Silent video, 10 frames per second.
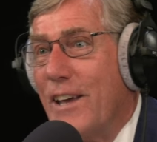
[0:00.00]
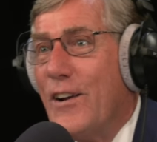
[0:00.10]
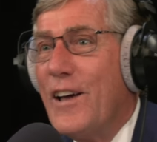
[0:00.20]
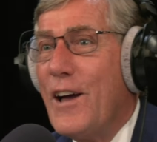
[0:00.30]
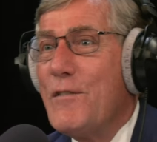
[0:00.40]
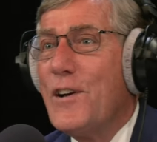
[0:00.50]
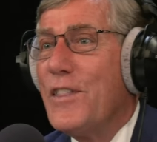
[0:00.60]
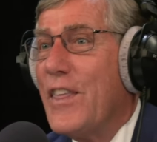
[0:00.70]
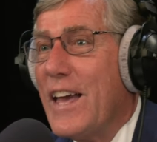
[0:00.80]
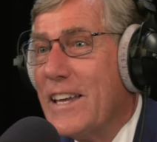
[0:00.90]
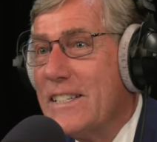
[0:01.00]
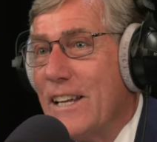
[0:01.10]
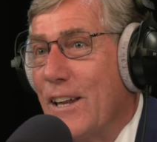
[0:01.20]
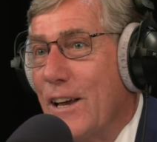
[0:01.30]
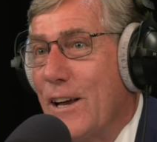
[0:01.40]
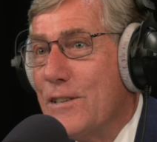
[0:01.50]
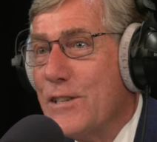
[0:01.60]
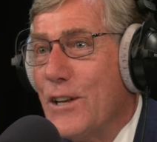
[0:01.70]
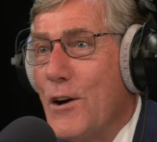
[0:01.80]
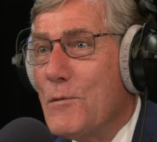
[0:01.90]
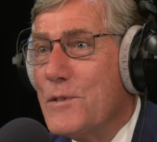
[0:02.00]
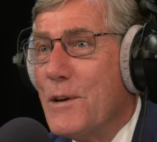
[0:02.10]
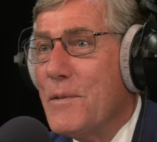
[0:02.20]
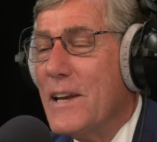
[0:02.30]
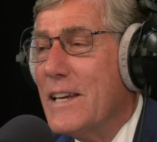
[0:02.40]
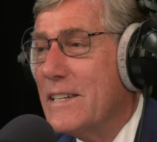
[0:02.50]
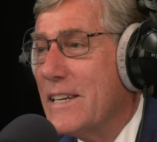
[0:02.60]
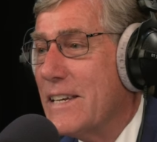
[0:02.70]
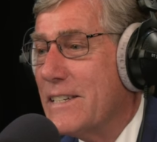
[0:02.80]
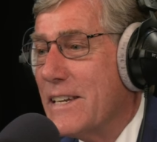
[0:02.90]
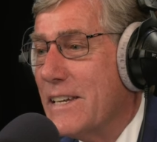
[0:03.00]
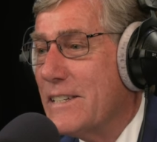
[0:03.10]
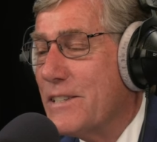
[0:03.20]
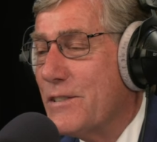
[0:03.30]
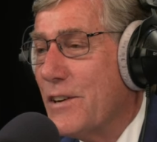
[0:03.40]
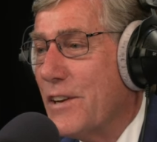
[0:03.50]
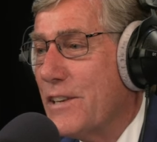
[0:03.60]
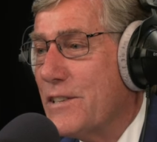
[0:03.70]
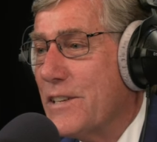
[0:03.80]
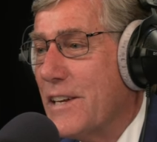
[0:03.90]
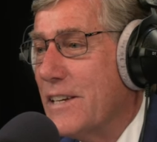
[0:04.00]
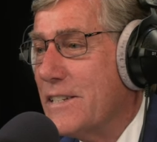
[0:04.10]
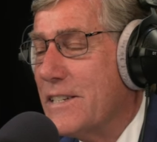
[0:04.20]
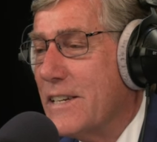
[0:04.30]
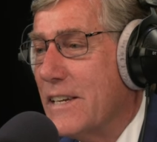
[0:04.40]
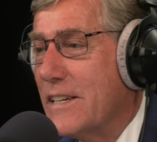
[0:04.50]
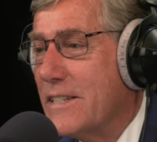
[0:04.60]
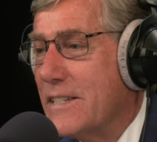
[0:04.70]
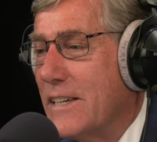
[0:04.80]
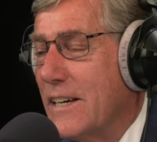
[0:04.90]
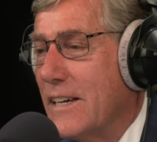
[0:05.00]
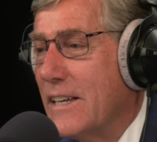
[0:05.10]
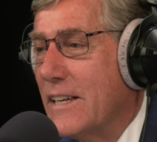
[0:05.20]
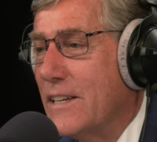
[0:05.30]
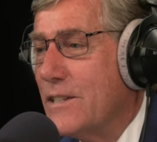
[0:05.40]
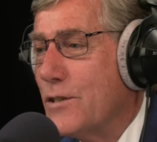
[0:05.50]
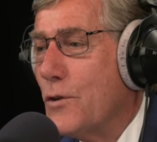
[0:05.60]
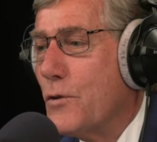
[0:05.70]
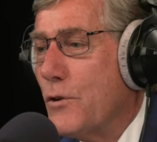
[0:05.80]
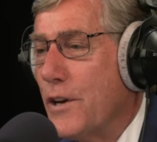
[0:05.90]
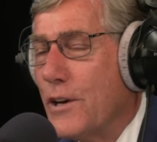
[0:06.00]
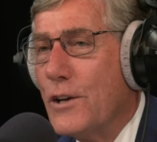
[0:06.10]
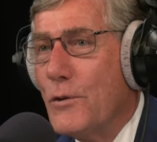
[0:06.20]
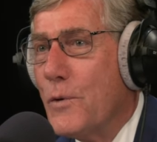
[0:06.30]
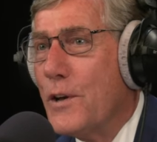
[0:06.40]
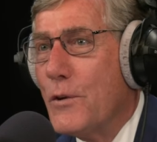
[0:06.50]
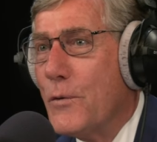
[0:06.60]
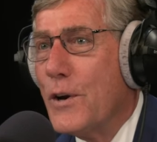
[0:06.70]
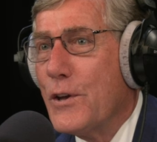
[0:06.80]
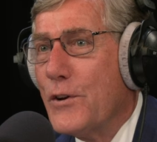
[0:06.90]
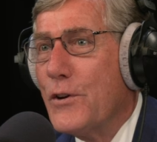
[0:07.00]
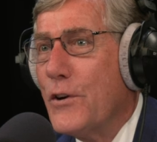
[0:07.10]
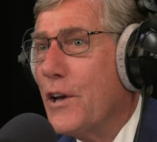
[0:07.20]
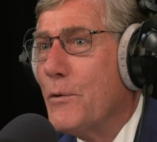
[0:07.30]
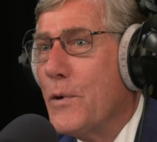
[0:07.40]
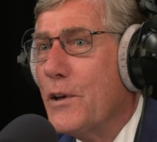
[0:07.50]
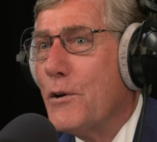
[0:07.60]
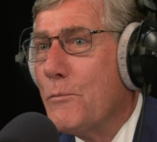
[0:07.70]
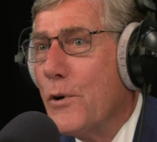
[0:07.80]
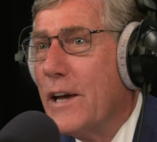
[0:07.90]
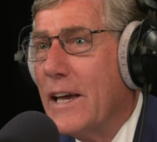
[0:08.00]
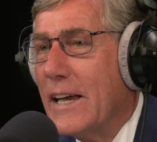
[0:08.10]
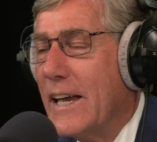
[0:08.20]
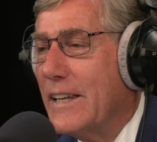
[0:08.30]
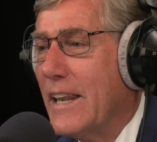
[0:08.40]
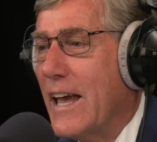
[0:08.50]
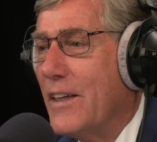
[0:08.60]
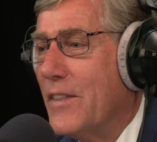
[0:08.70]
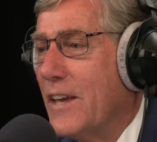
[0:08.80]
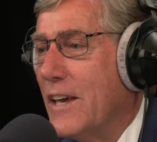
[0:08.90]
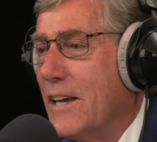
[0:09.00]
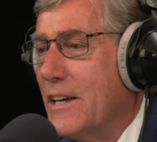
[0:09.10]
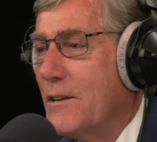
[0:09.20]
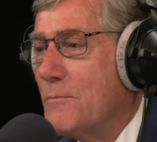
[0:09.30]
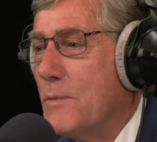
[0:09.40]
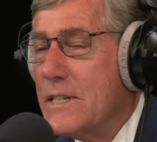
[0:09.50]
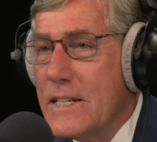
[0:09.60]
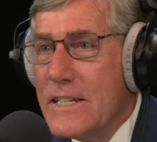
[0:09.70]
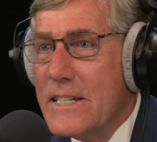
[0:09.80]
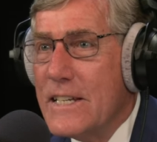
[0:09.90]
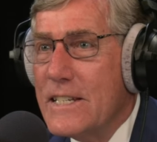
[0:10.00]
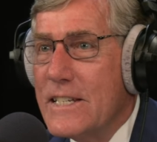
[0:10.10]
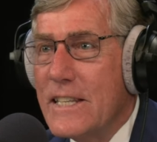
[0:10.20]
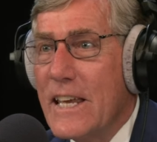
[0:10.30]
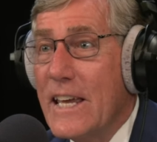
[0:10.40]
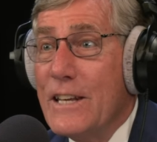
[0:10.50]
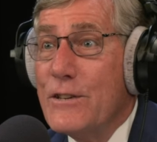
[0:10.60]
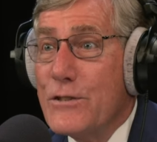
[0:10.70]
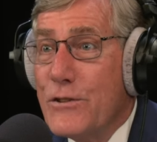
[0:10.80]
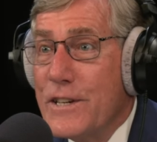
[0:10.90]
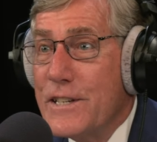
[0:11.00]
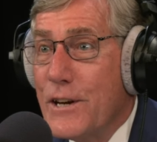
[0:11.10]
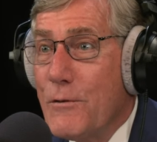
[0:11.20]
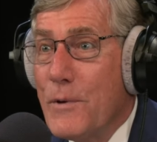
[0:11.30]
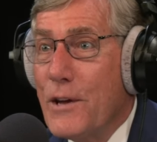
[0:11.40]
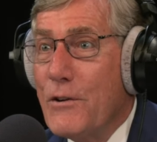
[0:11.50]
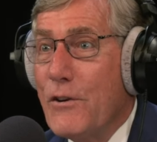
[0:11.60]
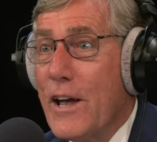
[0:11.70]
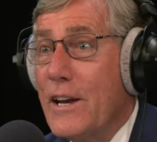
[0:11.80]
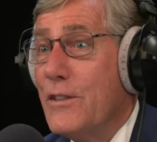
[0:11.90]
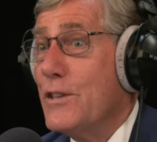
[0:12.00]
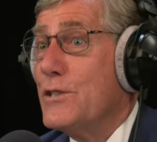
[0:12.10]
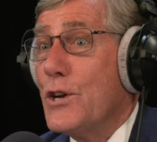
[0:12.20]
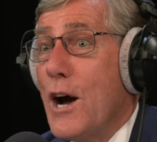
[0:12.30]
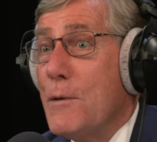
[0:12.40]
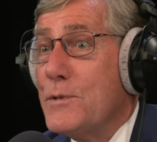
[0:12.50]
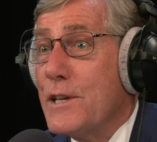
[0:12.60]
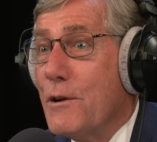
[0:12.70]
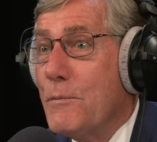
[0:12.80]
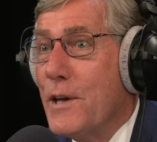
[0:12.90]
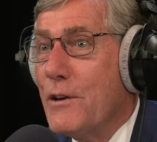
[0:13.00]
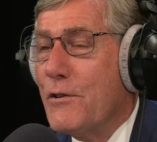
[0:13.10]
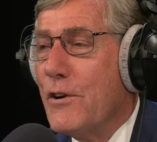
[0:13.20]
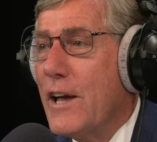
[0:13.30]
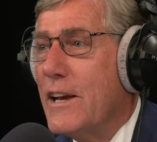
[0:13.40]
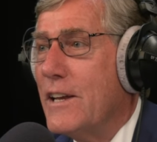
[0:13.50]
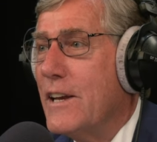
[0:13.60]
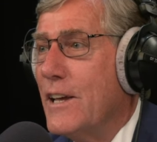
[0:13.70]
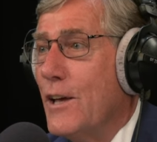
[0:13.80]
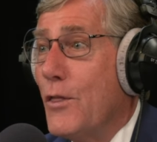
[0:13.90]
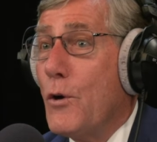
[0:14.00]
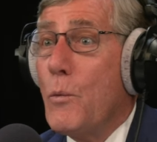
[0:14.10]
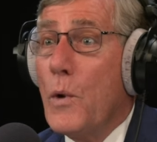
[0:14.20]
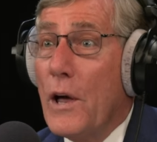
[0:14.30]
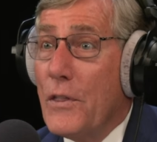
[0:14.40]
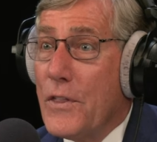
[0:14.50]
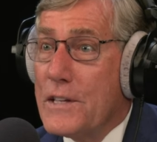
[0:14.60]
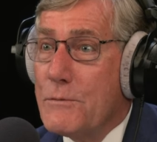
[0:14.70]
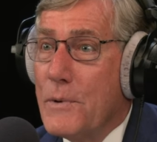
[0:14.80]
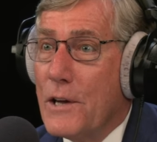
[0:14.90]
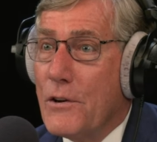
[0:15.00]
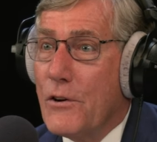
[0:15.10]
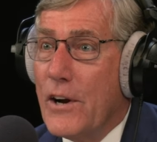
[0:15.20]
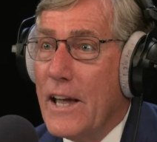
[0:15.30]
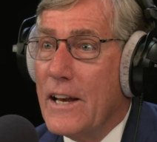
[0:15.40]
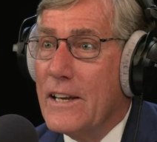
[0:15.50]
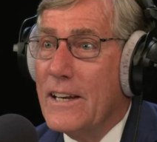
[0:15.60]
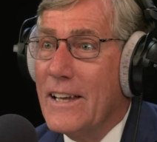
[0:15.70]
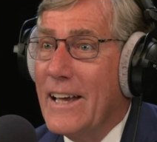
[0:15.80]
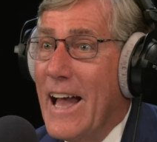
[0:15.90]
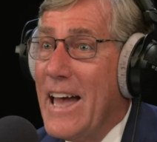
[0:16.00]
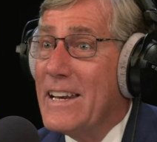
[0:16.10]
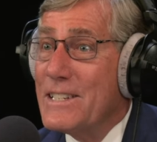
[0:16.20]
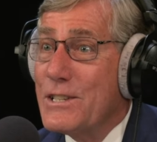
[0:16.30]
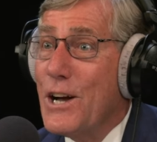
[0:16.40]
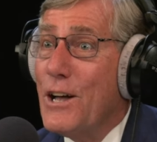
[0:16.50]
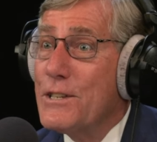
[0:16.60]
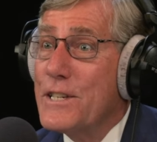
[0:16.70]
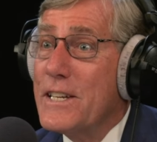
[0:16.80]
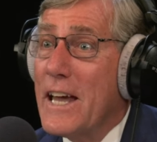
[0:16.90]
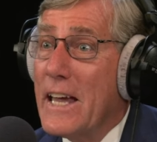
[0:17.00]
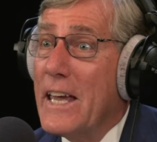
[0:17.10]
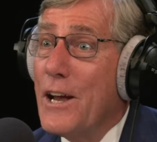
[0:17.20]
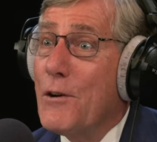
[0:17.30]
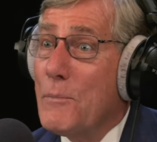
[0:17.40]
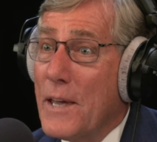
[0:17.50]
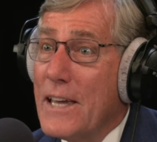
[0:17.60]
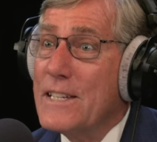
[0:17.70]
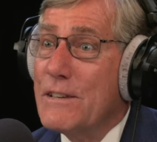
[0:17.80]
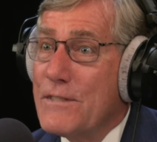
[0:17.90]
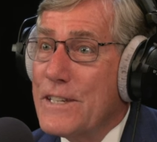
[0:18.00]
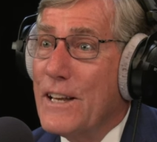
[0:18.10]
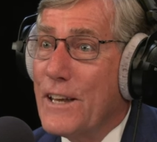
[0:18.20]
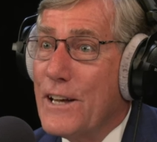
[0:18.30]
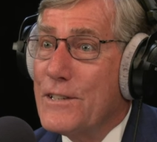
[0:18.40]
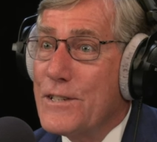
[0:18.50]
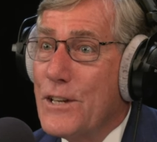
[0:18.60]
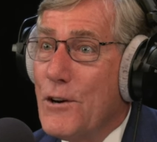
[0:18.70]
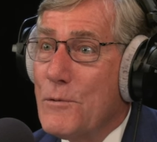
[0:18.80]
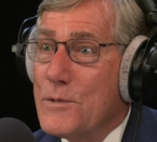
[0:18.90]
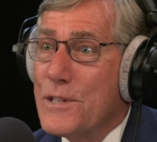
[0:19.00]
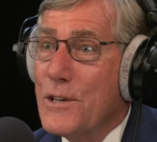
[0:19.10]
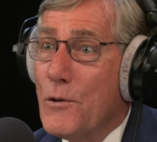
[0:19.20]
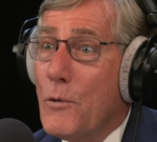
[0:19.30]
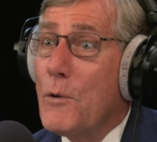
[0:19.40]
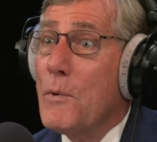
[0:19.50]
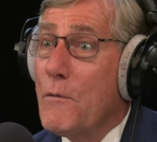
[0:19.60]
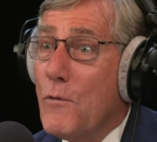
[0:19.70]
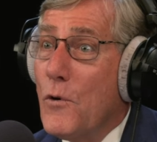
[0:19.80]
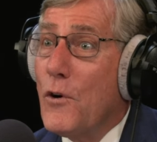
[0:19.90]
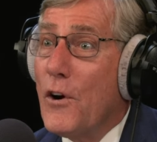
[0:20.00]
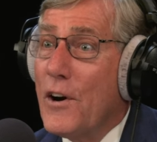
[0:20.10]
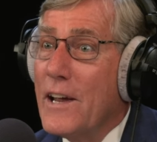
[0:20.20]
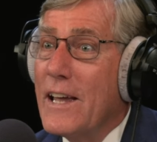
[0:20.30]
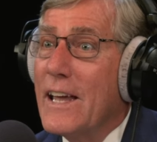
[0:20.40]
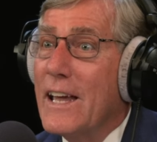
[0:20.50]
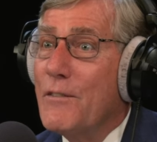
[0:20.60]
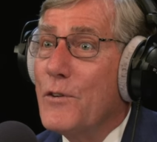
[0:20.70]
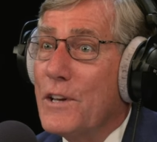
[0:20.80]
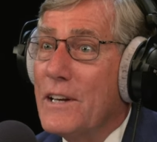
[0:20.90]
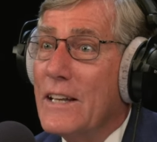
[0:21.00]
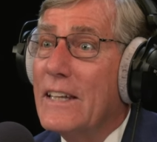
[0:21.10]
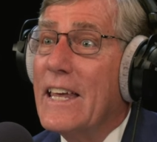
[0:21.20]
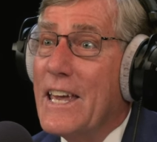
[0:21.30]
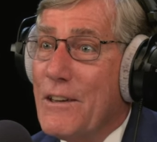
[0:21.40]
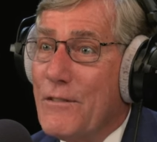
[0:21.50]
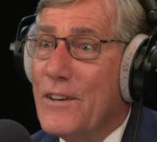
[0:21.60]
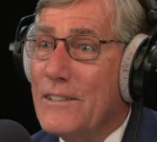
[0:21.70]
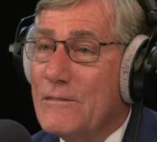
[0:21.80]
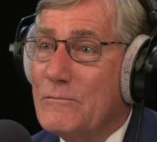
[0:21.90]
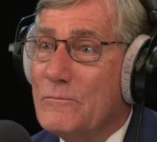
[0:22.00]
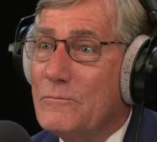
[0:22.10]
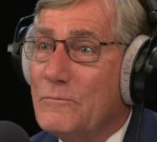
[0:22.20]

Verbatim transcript: you know, and I want to thank Silicon Slopes. I mean, it, it it's it's it's it's uh, so critical what what you're doing and what you're bringing, and and the businesses, the industries that are being created, the jobs that are being created, the wealth that's been created, and it's all staying here because of Silicon yeah. Slopes, where before it would leave. Well, it's